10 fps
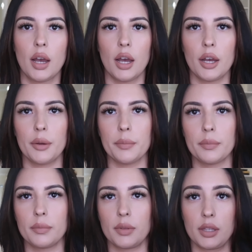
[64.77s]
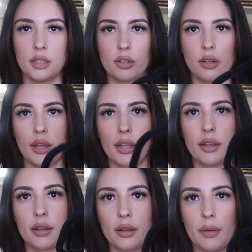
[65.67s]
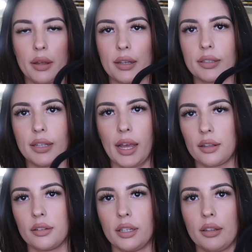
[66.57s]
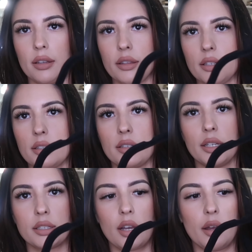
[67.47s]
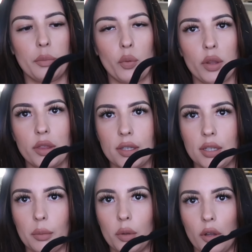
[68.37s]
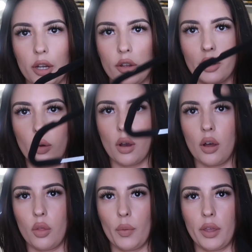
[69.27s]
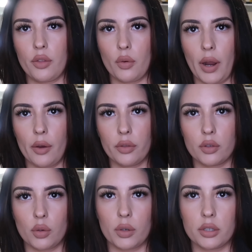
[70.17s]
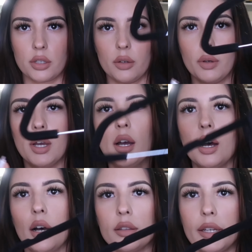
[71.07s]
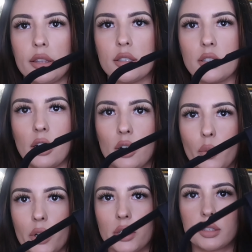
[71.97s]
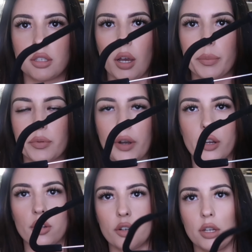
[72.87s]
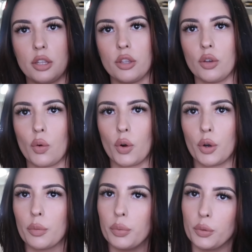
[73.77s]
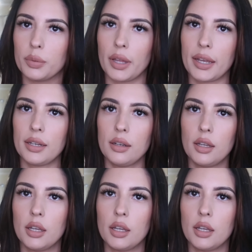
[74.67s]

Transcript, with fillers: Um, these are like exactly. This does come with the double layer though all the way throughout the torso. Unlike the Zara where it stops right underneath your boob line.